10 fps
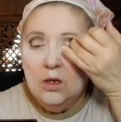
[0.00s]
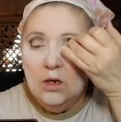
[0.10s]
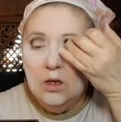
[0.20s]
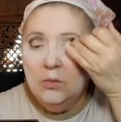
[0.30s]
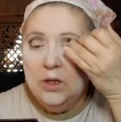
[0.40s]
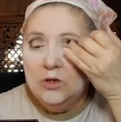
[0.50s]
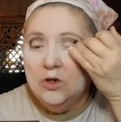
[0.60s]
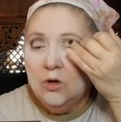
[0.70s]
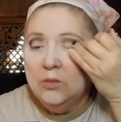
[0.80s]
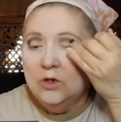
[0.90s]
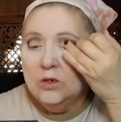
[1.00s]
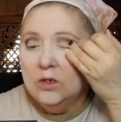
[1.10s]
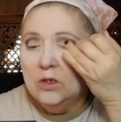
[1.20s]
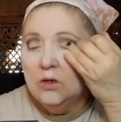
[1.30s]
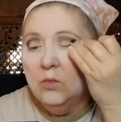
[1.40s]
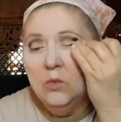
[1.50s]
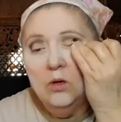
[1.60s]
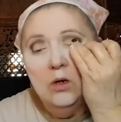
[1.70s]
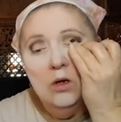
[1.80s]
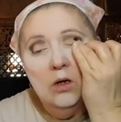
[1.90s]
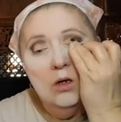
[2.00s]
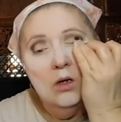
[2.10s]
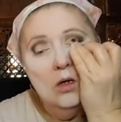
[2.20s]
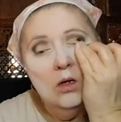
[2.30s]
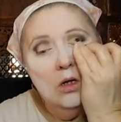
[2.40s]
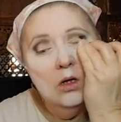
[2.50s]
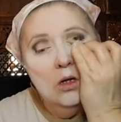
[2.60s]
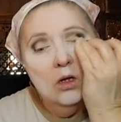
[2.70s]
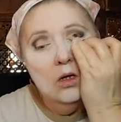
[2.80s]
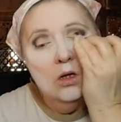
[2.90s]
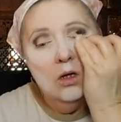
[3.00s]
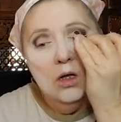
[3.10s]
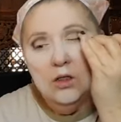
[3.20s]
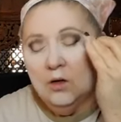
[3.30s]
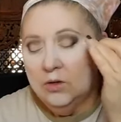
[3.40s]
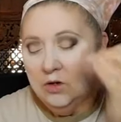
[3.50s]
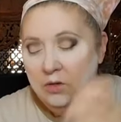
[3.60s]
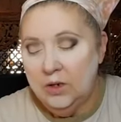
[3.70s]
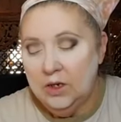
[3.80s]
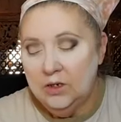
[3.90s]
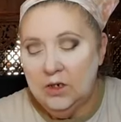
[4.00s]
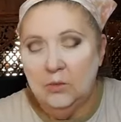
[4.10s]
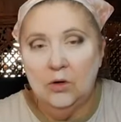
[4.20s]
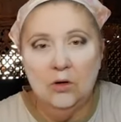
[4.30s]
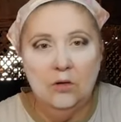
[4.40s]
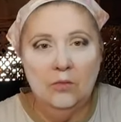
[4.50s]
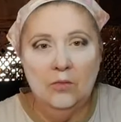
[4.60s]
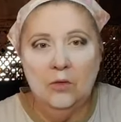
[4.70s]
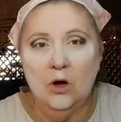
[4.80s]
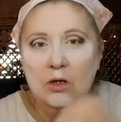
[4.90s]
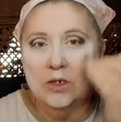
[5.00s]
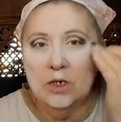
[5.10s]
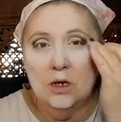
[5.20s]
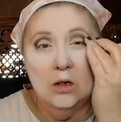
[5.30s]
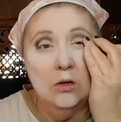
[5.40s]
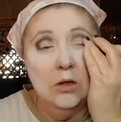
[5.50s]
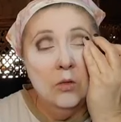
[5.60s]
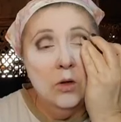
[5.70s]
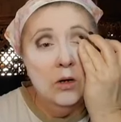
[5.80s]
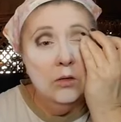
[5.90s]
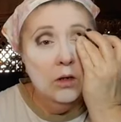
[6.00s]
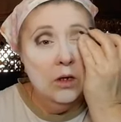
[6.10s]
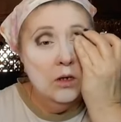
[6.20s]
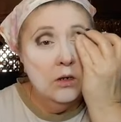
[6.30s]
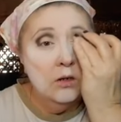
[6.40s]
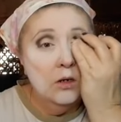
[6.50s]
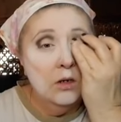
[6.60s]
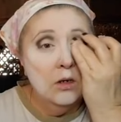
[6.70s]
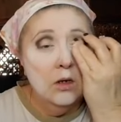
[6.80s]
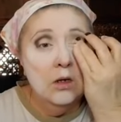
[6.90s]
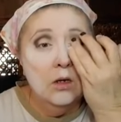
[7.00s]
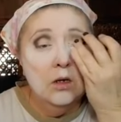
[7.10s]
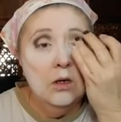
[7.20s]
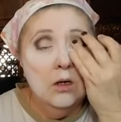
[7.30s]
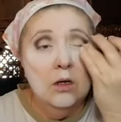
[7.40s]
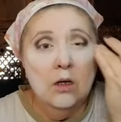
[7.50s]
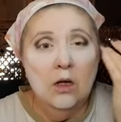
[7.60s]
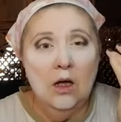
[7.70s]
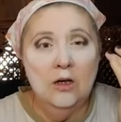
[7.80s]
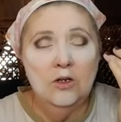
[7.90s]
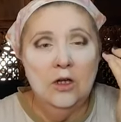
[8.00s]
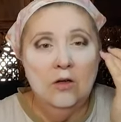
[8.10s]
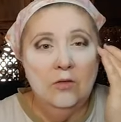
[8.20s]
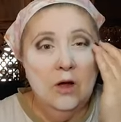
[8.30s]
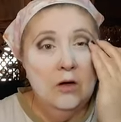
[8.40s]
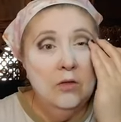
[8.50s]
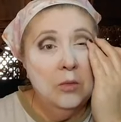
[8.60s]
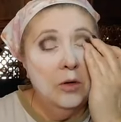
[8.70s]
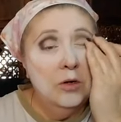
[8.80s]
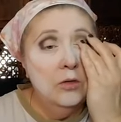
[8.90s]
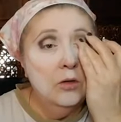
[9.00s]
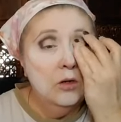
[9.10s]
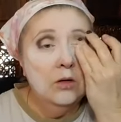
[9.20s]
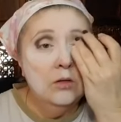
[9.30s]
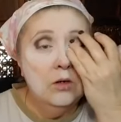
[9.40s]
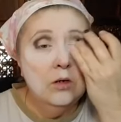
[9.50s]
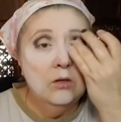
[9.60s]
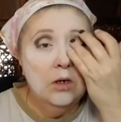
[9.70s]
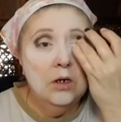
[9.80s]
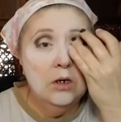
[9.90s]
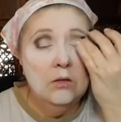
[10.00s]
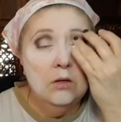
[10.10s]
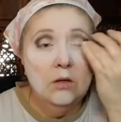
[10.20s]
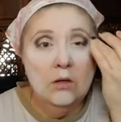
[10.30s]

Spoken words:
And help that show up just a little more. That was going to be a deeper bronzy color than what it really is. I actually have kind of a Purdue look going on right now.